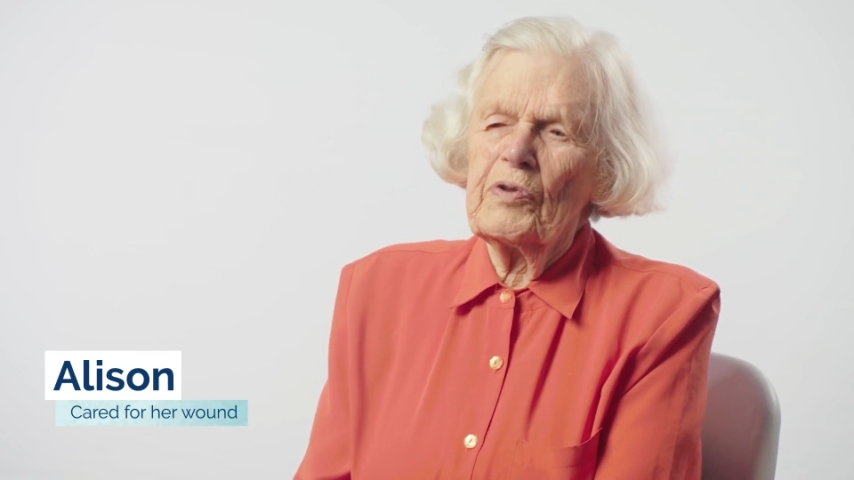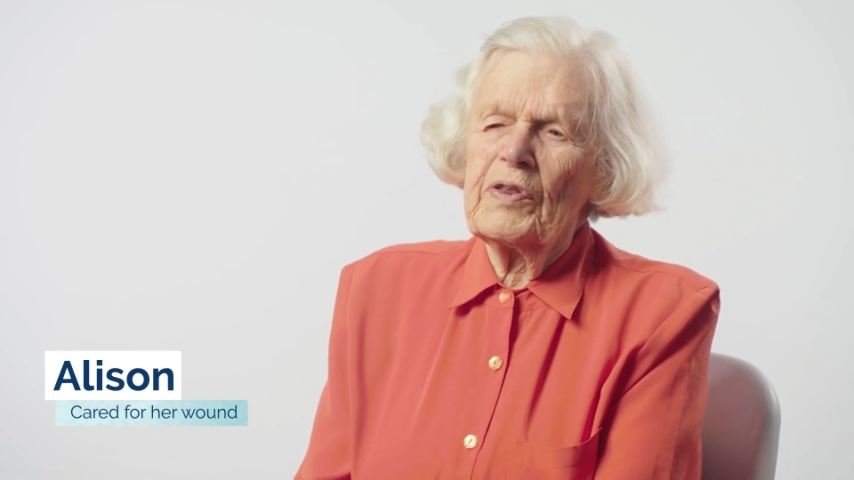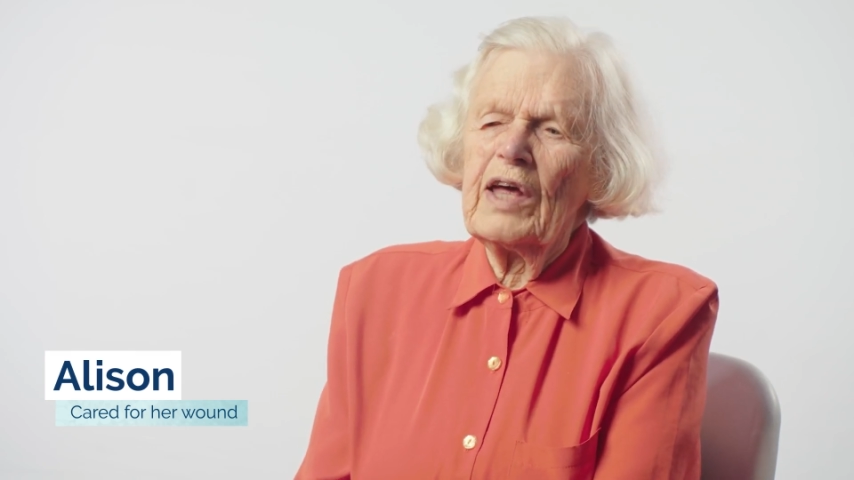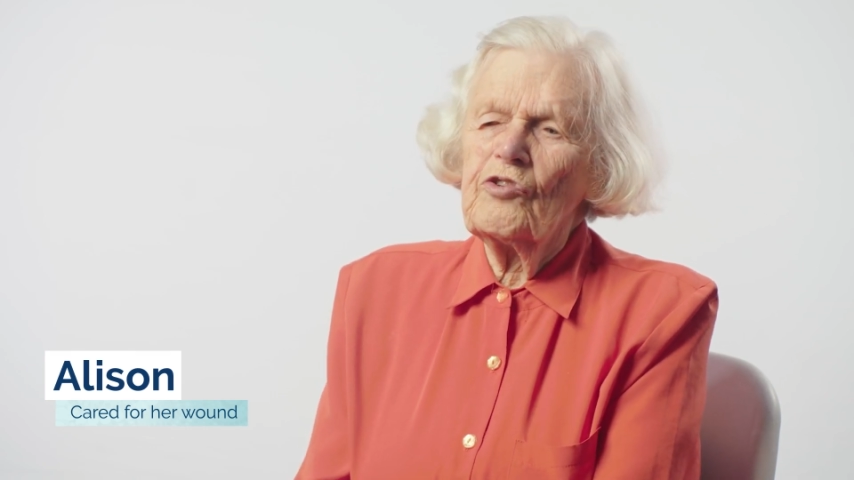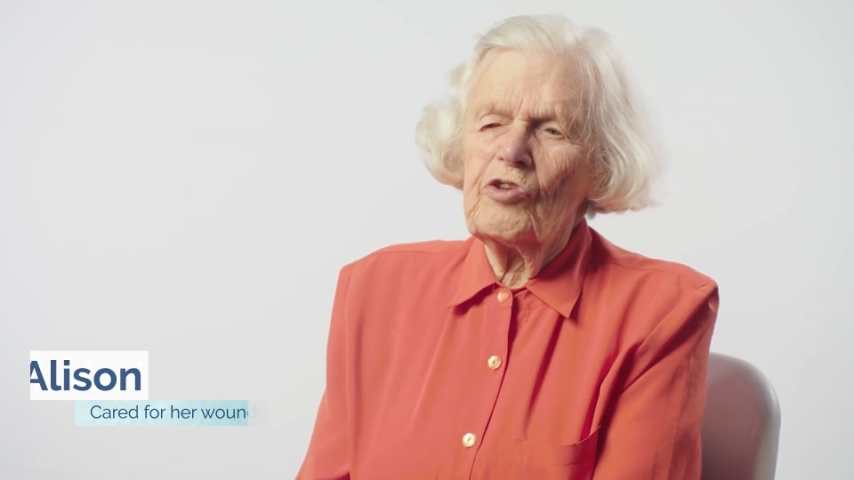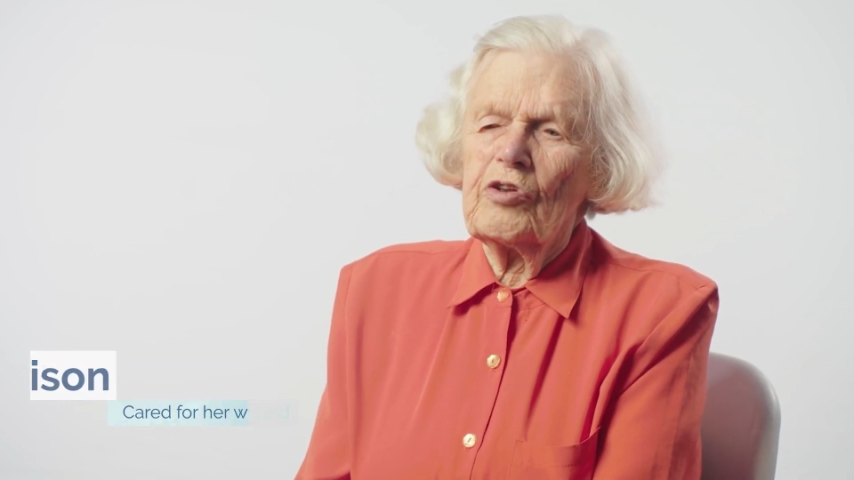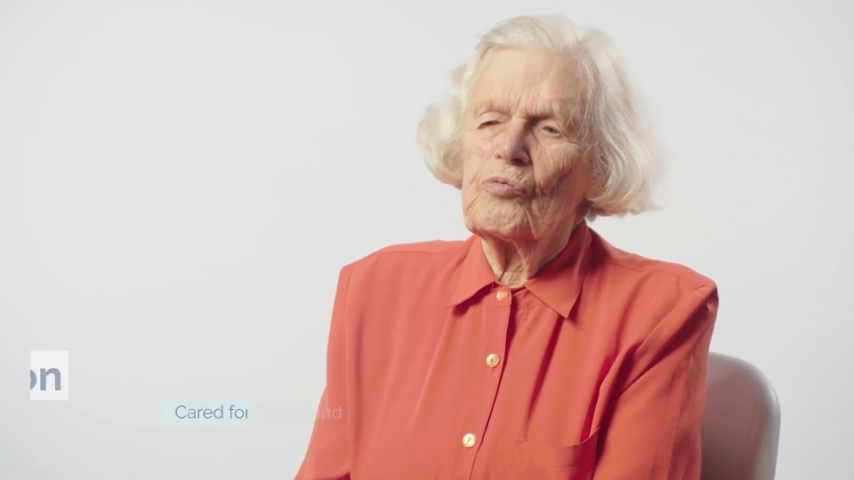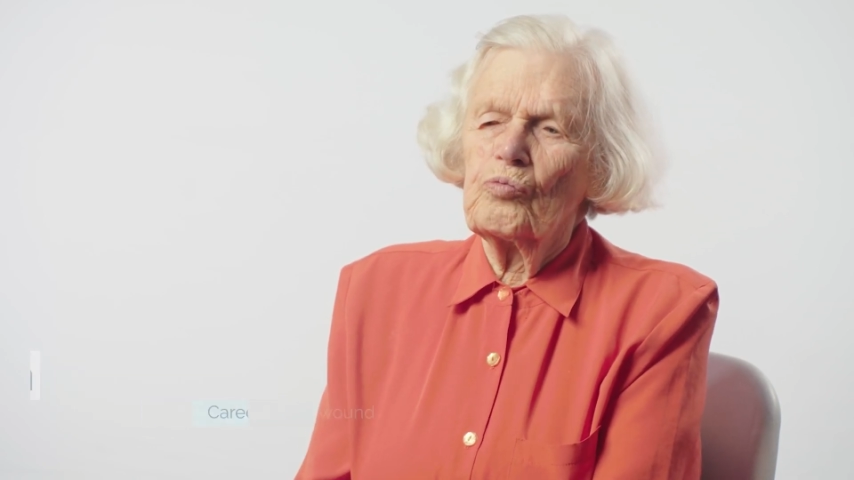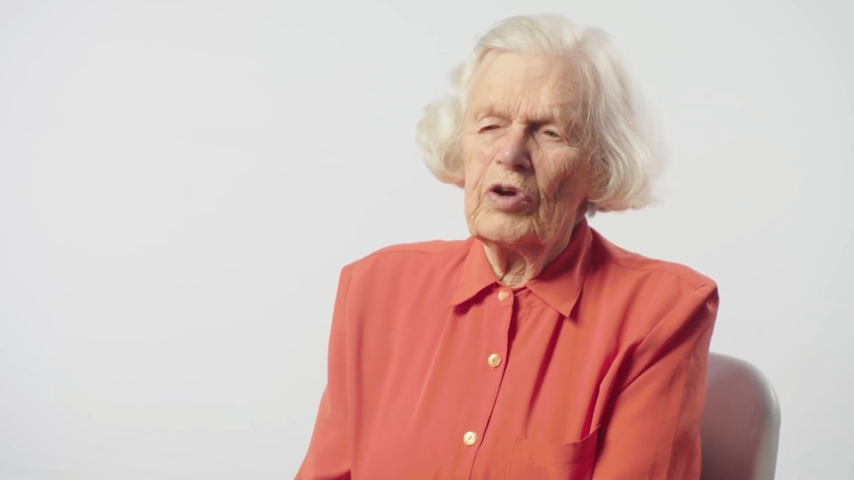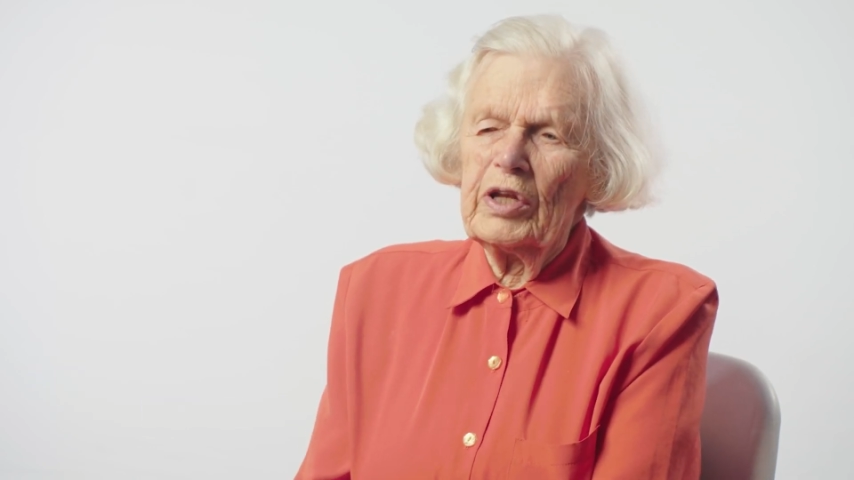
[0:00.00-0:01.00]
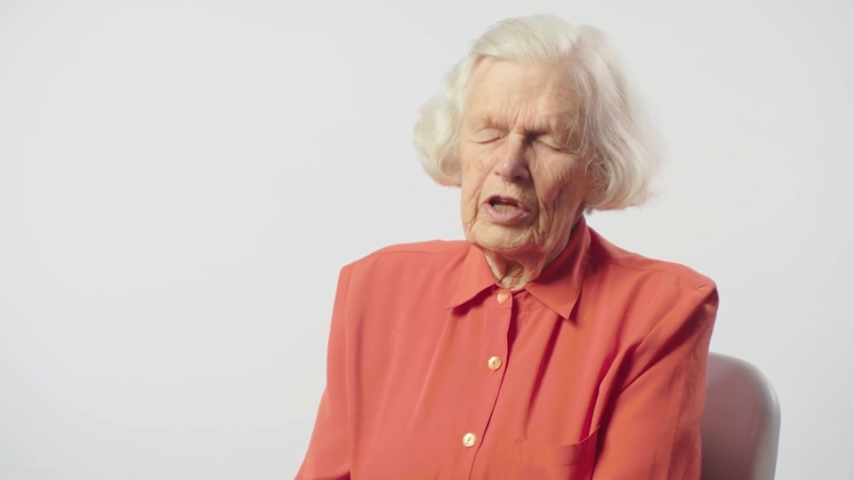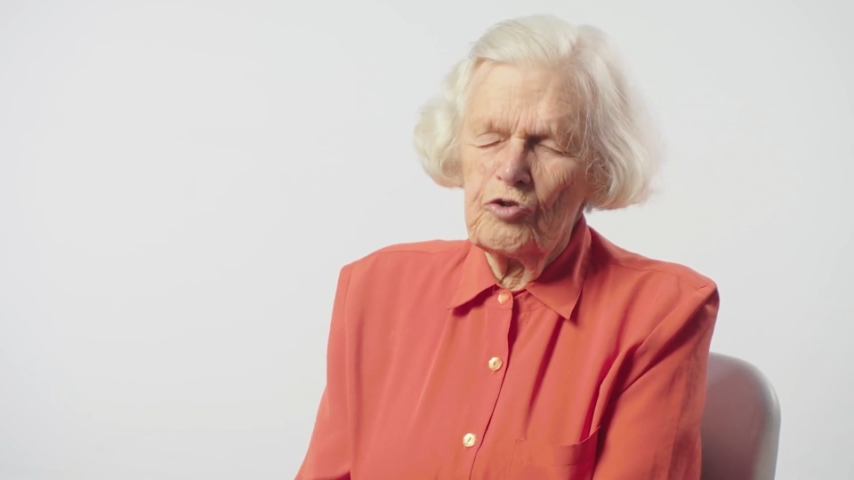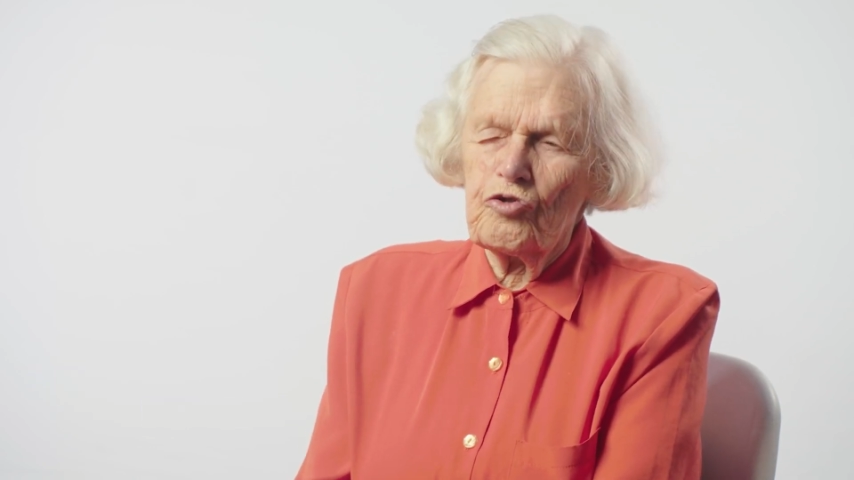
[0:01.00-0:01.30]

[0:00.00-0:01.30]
but they said really and